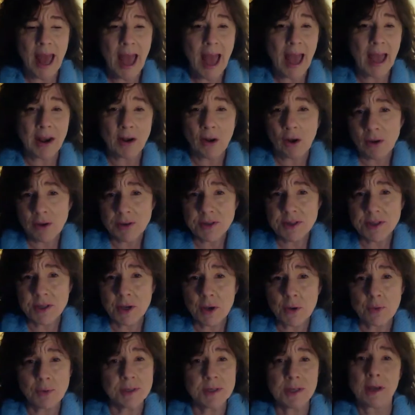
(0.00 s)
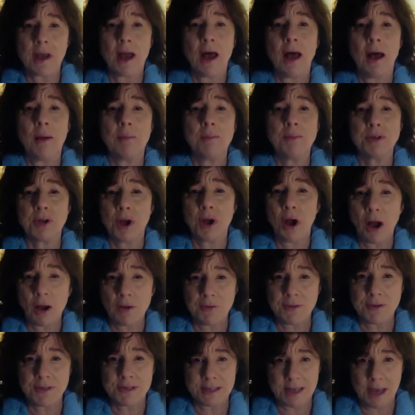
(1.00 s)
and also to come to
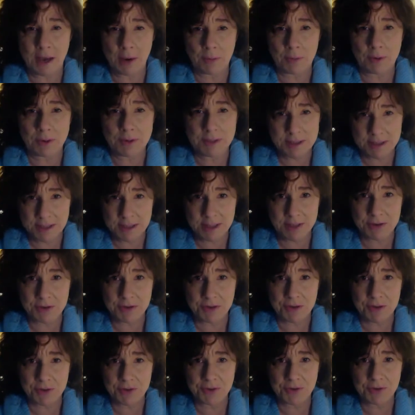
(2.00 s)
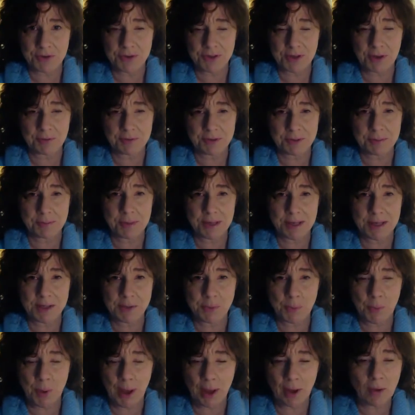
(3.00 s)
office hours to introduce yourself to me
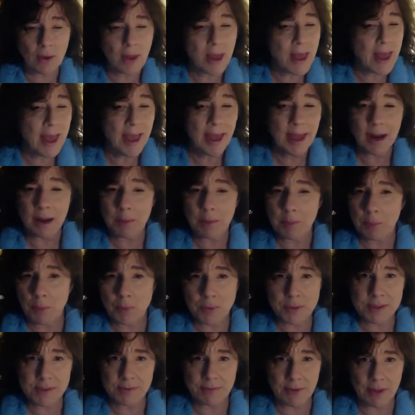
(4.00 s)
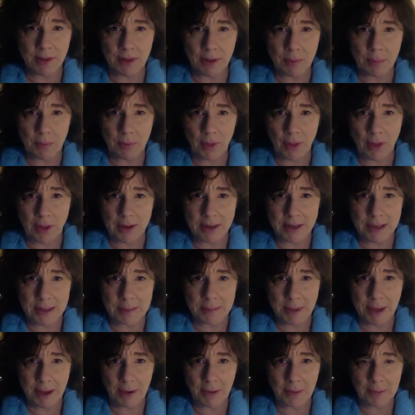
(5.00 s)
as well, and I'm always available on
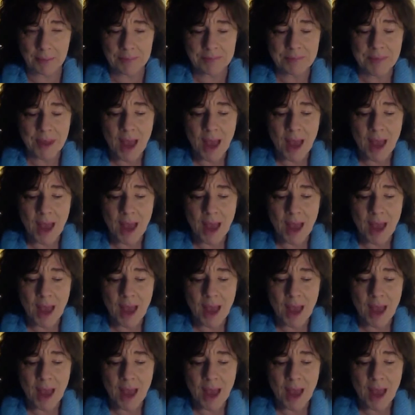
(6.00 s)
email.